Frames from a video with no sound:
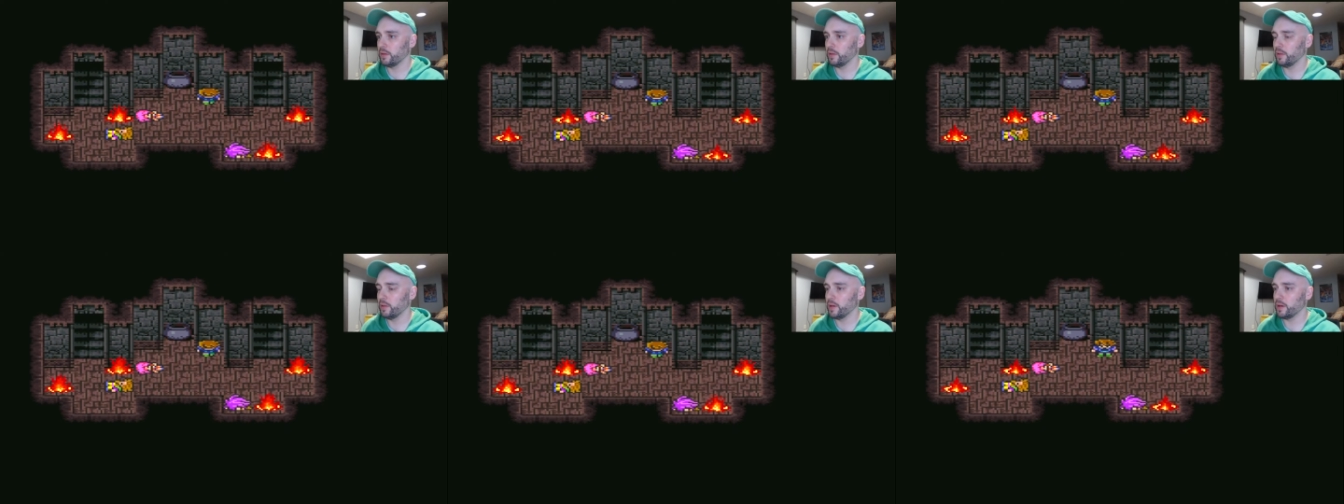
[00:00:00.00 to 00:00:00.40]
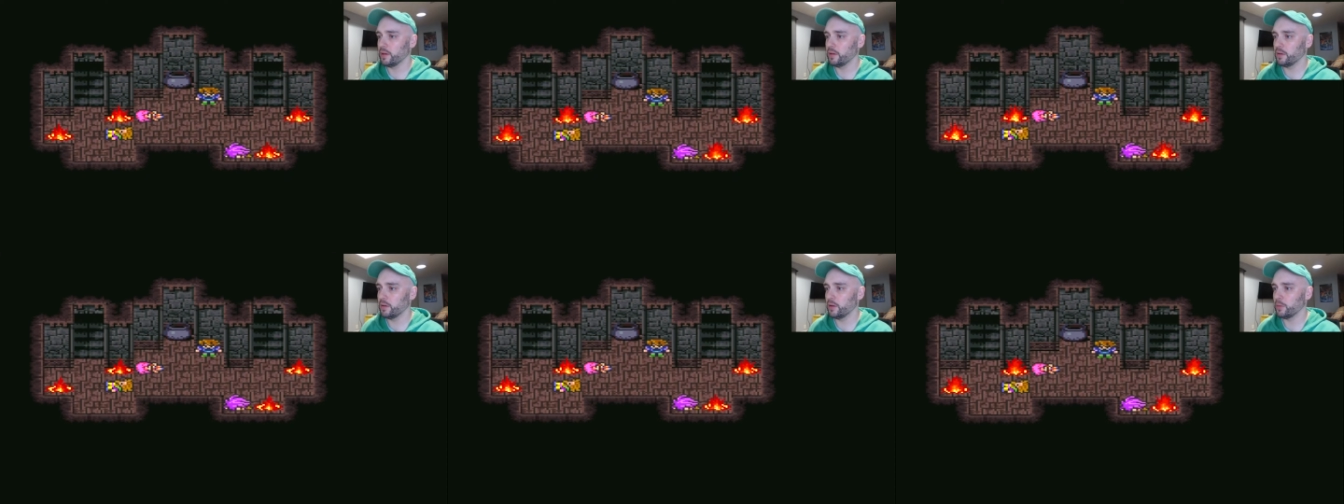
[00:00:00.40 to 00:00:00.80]

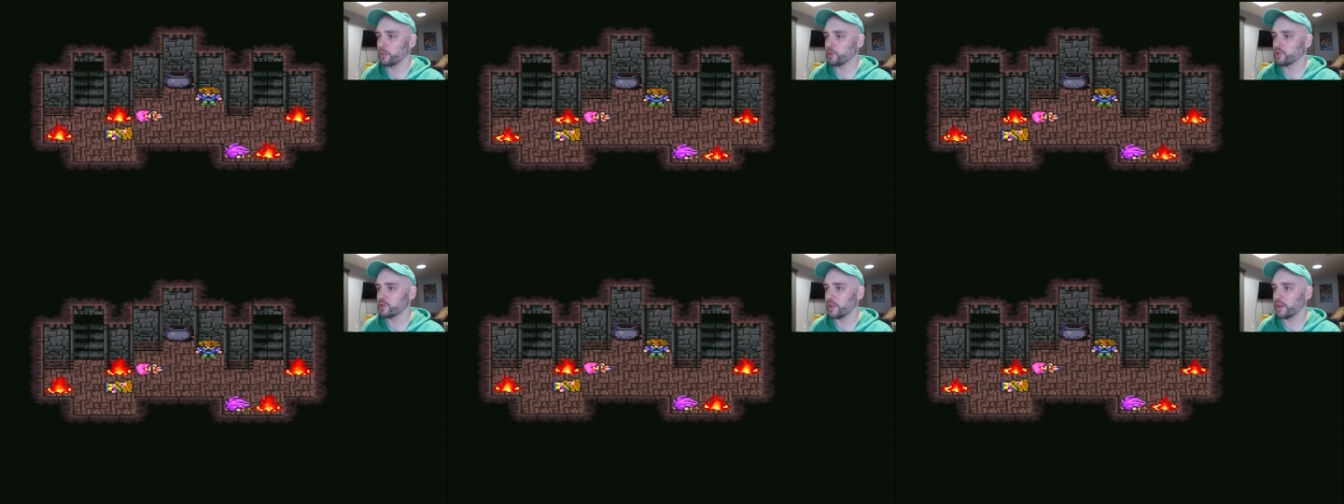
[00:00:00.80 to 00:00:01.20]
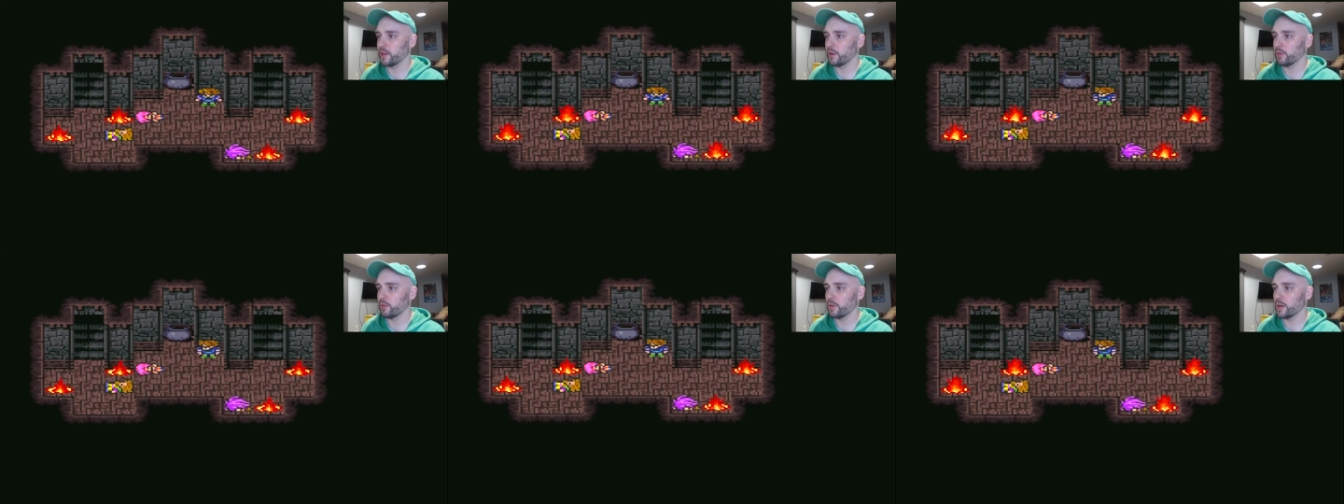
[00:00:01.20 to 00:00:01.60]
Lena almost
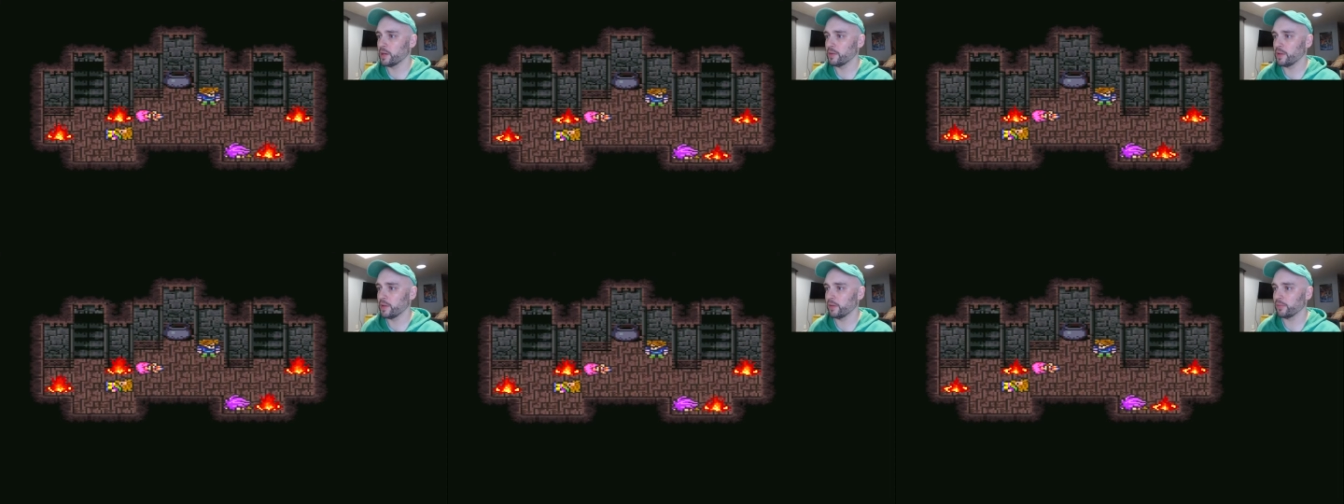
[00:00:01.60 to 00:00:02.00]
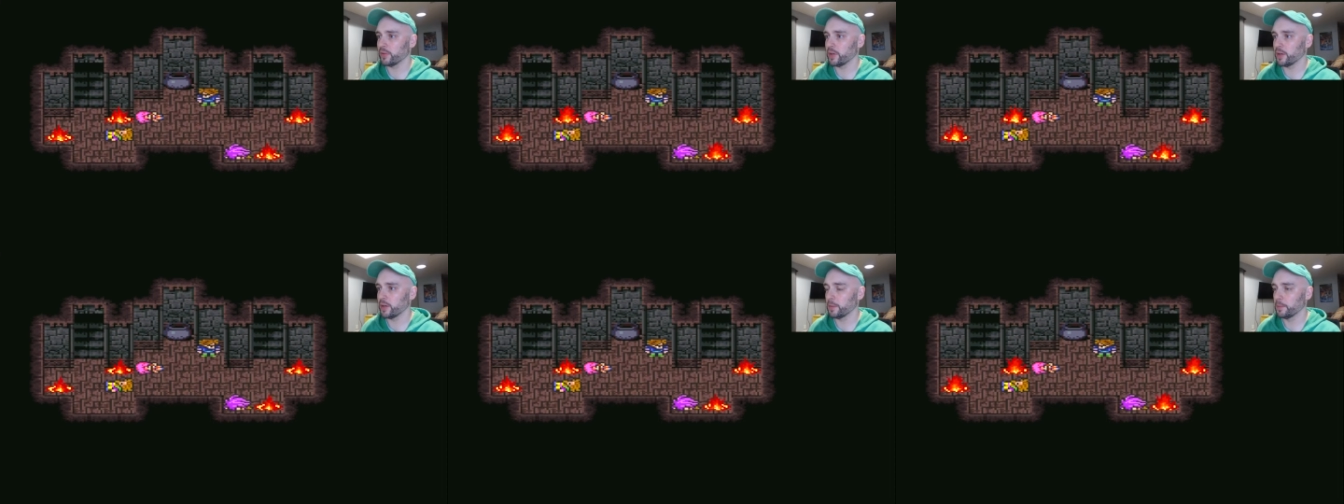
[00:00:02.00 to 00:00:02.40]
landed right in that
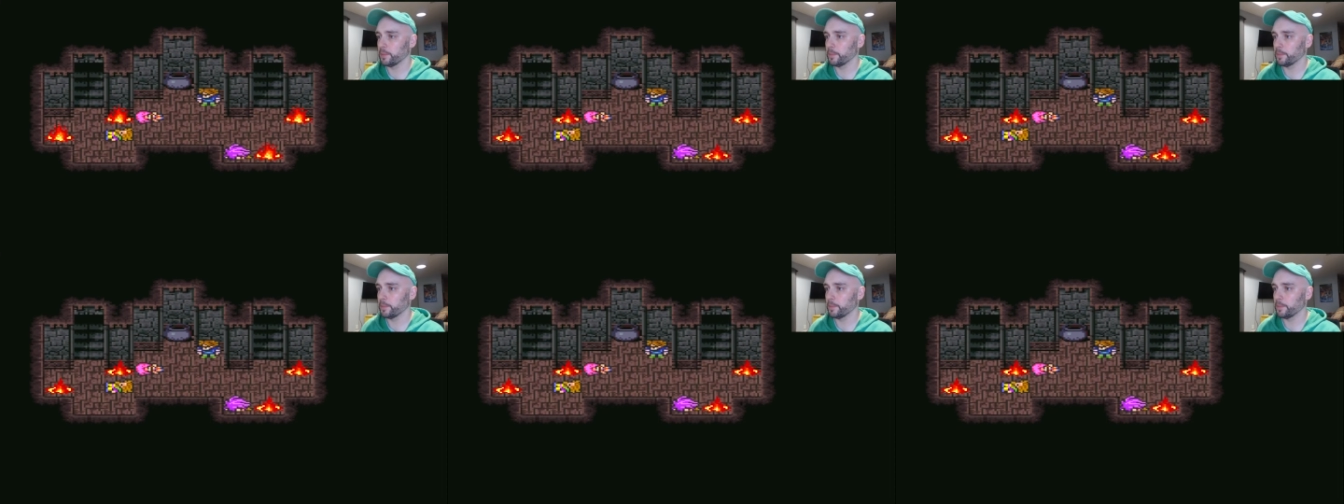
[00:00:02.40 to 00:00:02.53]
fire.